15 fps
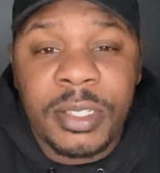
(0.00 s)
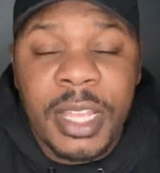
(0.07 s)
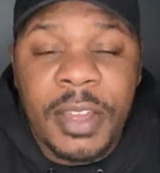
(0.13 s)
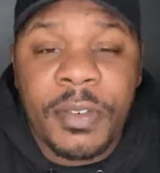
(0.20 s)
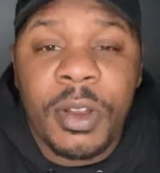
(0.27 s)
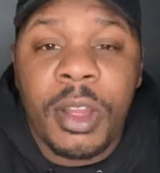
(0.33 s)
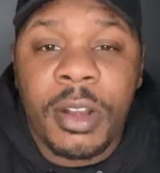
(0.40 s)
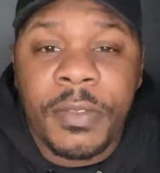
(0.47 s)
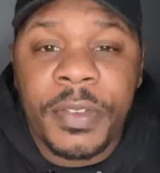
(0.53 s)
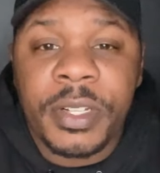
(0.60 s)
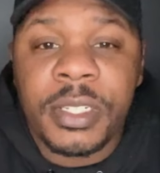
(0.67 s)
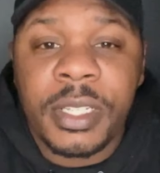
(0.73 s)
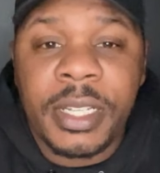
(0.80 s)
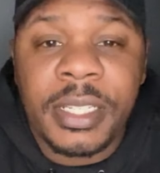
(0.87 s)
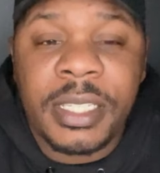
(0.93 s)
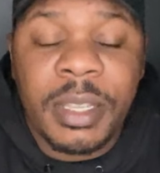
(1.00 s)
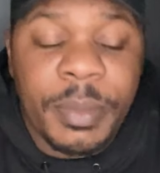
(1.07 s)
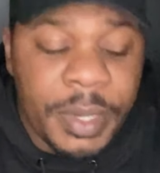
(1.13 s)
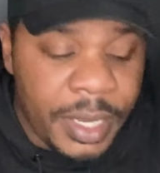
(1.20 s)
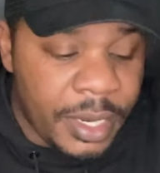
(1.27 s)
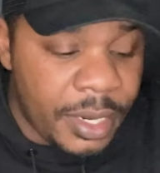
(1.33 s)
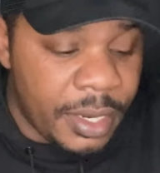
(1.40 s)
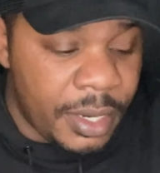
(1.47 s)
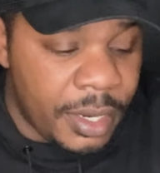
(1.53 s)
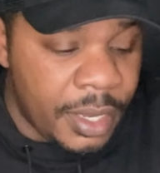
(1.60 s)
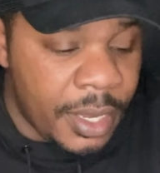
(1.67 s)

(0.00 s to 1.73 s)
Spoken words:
to have her artificially inseminated.